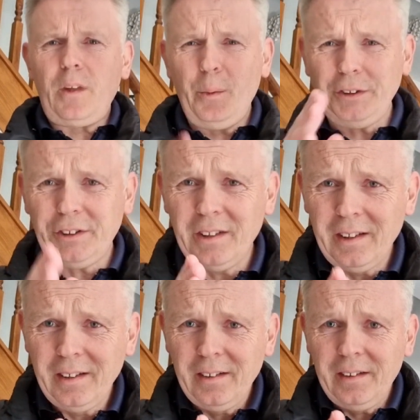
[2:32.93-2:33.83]
which
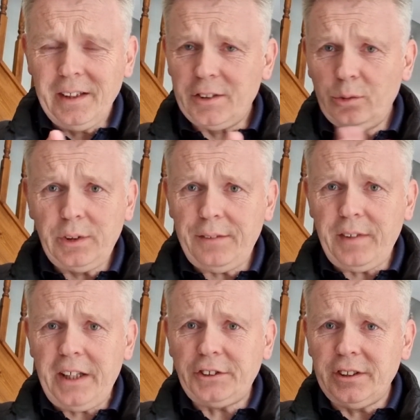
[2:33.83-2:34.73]
there's no
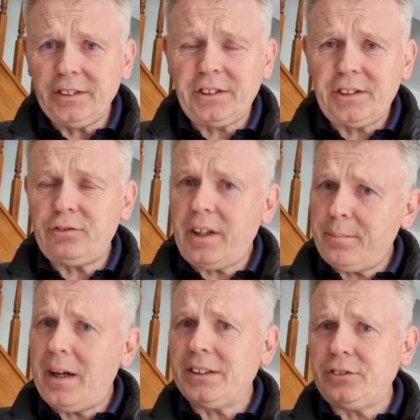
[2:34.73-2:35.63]
deviation, it's straight
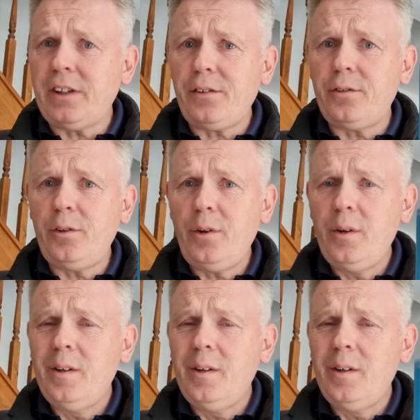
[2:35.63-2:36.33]
back, straight through.